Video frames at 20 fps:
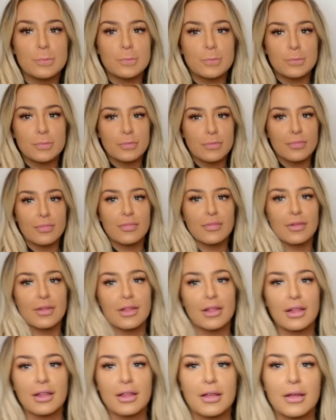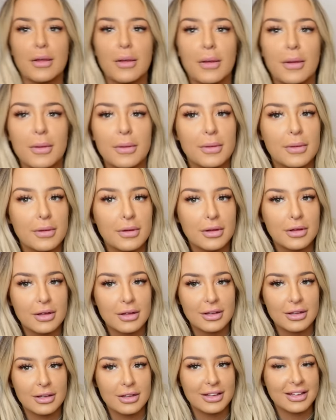
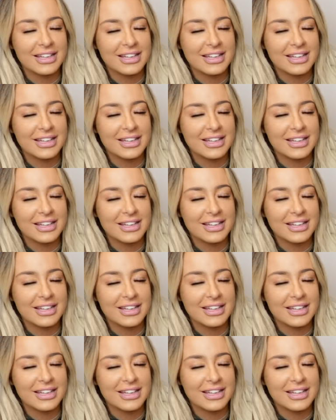The person shown says nothing.